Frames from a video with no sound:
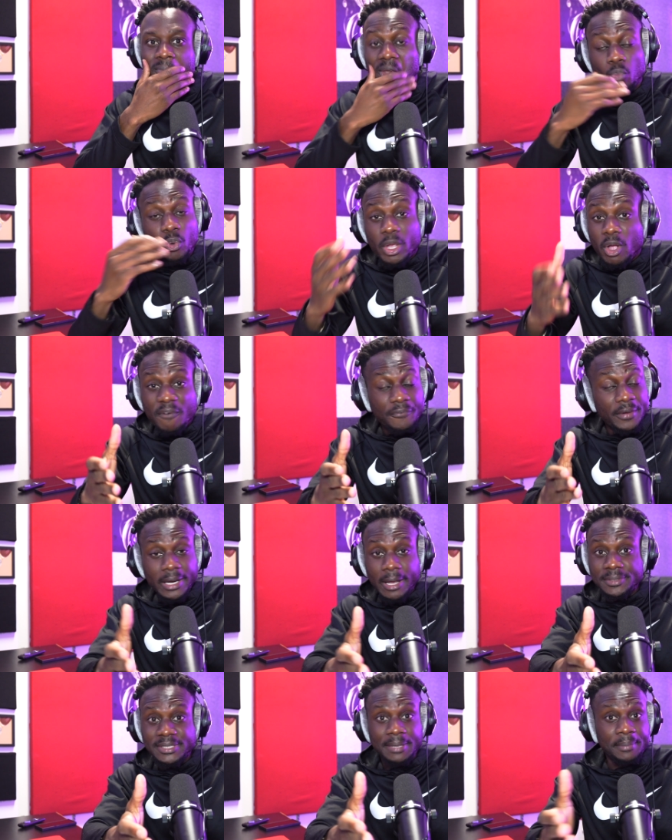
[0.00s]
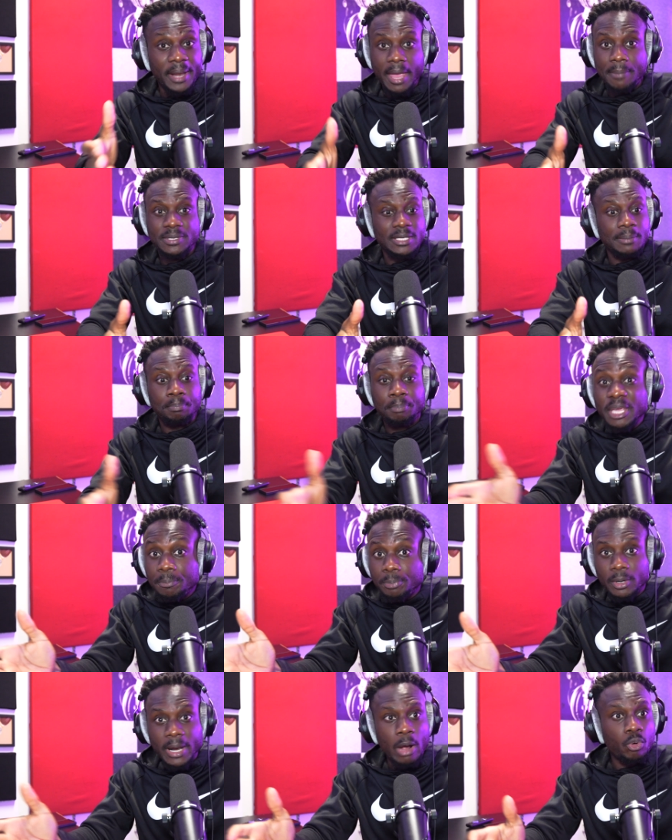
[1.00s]
We gonna find out some names, some
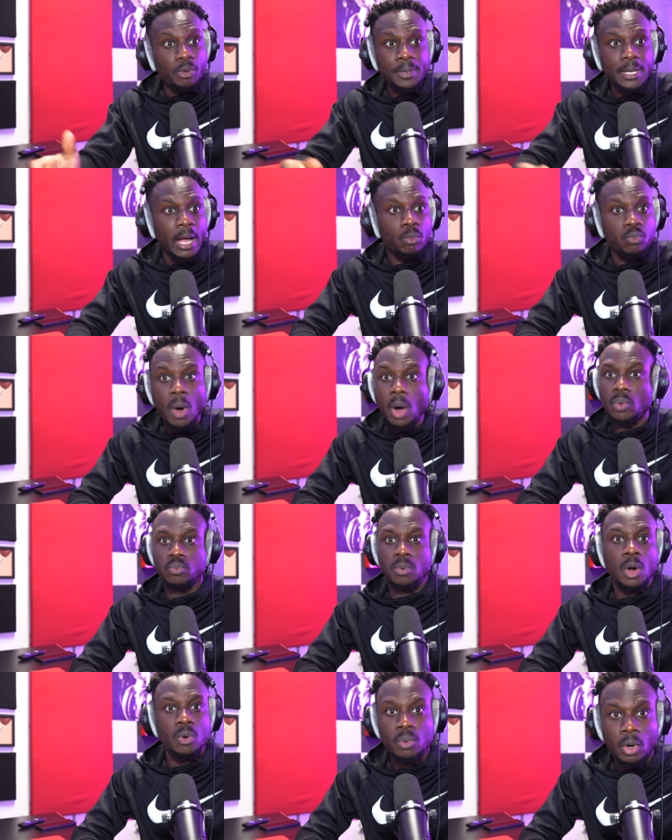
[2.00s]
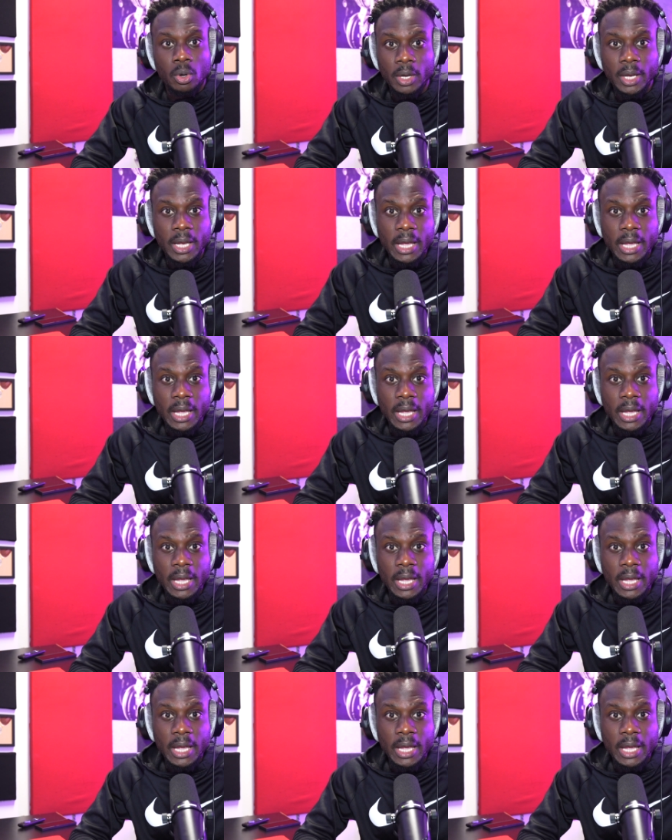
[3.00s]
people like we be like whoa, whoa, whoa.